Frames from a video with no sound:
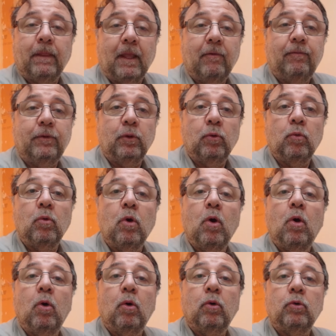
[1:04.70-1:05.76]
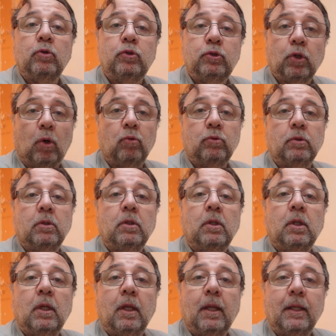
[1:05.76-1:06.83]
if you don't
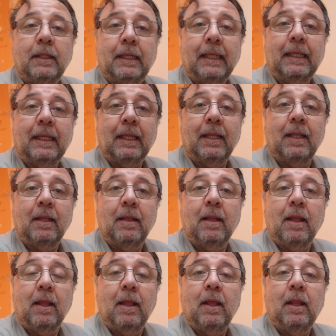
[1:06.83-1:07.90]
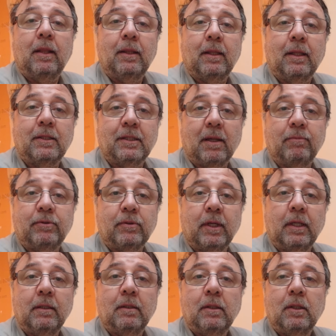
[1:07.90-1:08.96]
key in the
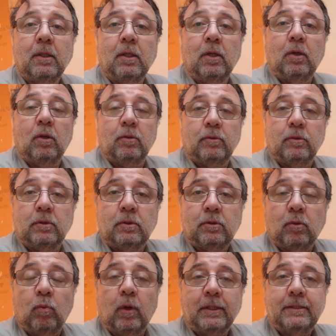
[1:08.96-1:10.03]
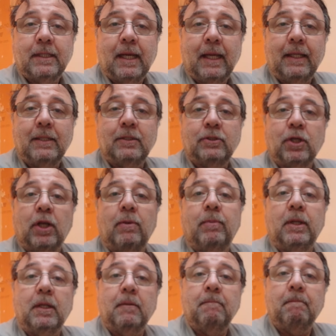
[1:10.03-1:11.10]
substrate. So one side is going to
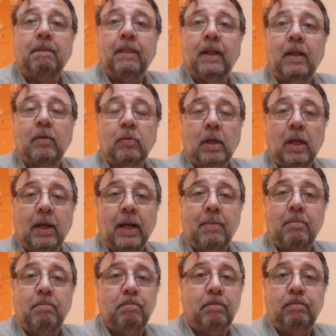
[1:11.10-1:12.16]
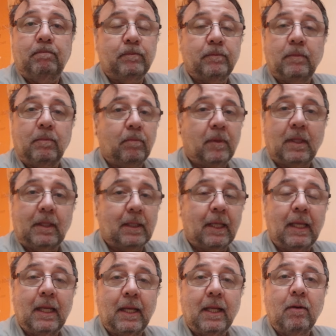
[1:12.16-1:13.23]
be, I'm going to
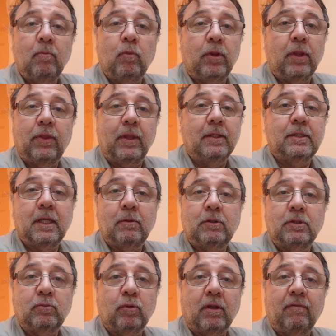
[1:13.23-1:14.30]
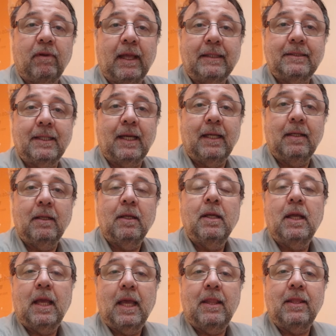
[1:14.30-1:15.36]
key it in with a thin set, just with a flat side,
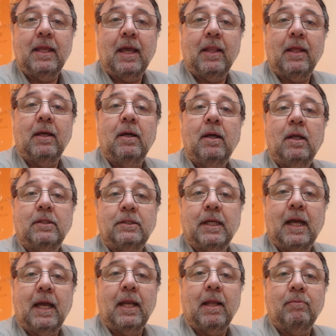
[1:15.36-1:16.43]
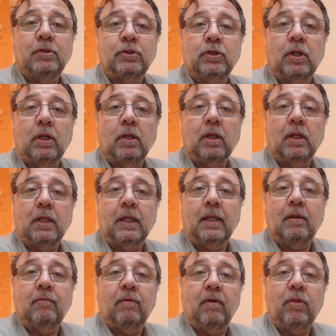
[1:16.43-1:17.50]
and the other side I'm just going to
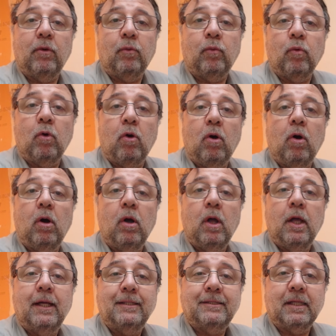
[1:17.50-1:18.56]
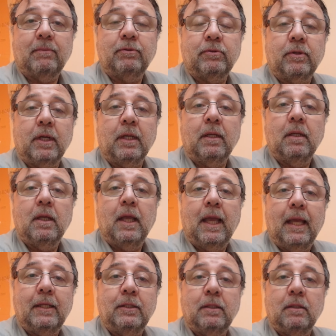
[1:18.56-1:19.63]
leave the raw substrate
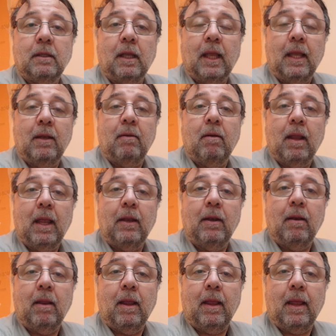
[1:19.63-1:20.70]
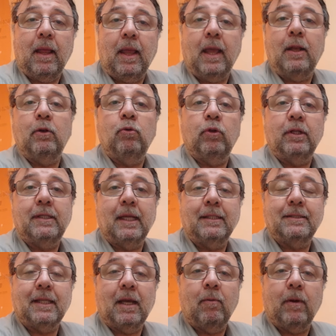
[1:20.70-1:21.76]
and, and, and, and do the
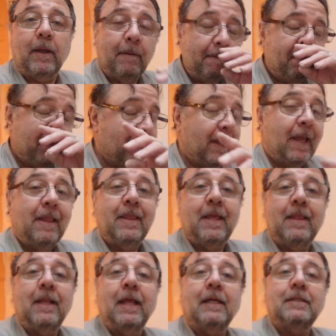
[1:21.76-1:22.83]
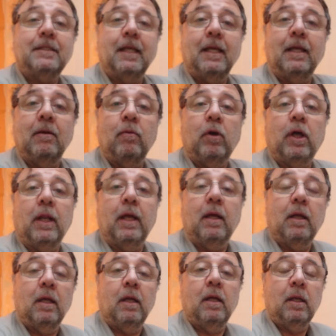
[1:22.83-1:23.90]
test that way. And then the next day we're going to
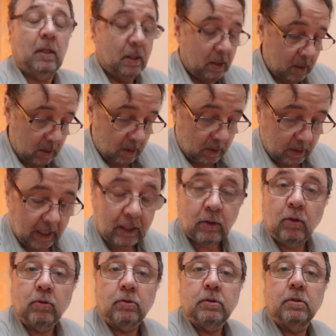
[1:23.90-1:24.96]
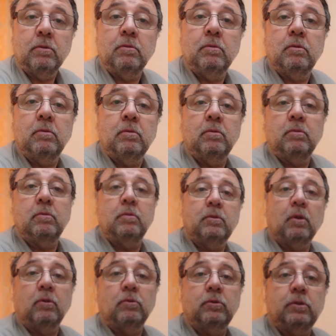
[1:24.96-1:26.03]
take those,
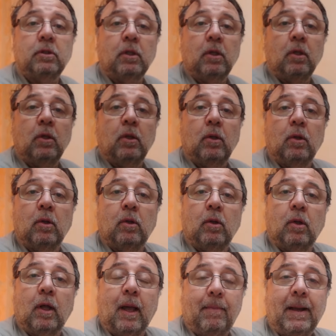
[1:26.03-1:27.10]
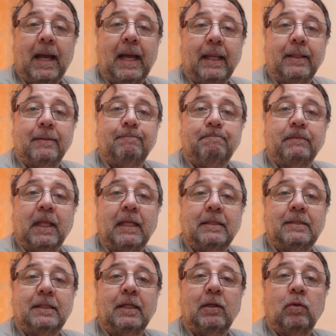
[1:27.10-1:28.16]
those apart and
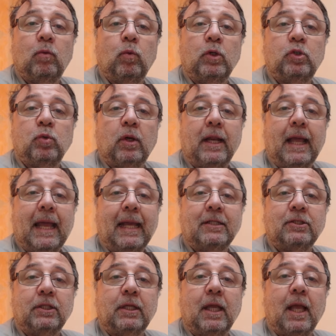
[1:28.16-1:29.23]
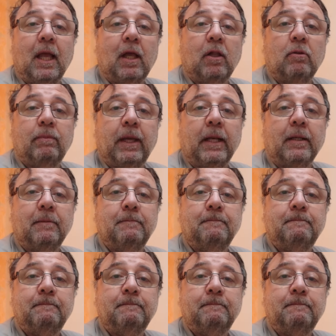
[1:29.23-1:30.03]
see which one actually held better.